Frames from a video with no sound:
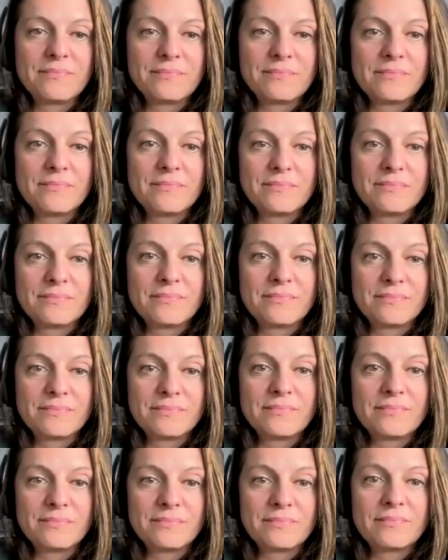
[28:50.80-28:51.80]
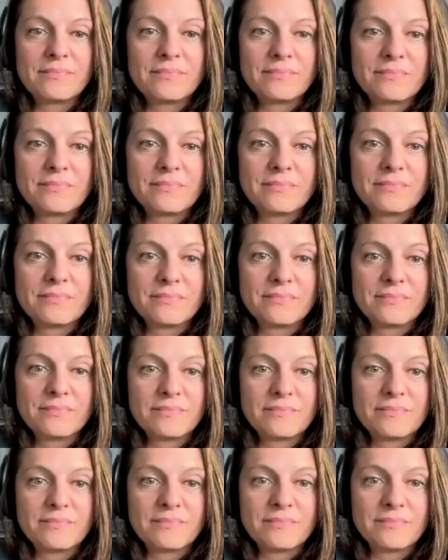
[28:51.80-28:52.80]

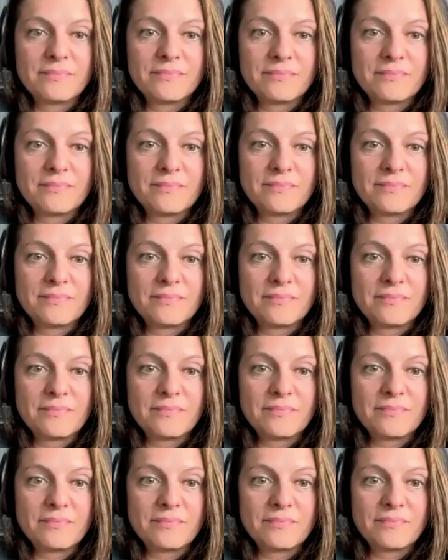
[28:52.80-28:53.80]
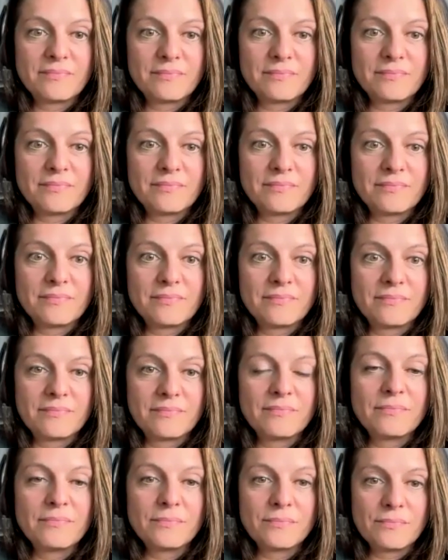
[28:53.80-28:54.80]

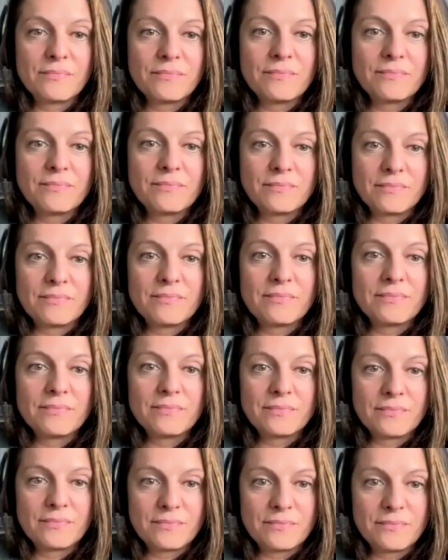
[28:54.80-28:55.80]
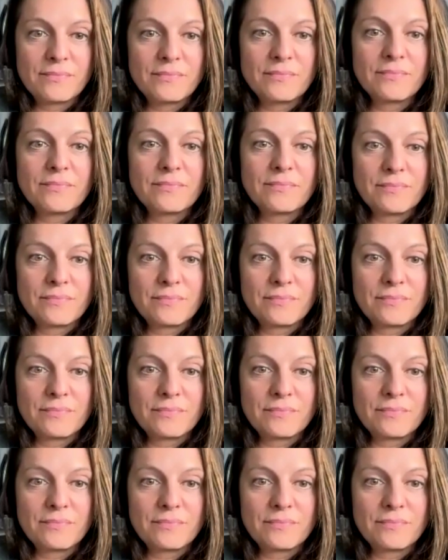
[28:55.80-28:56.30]
(silent)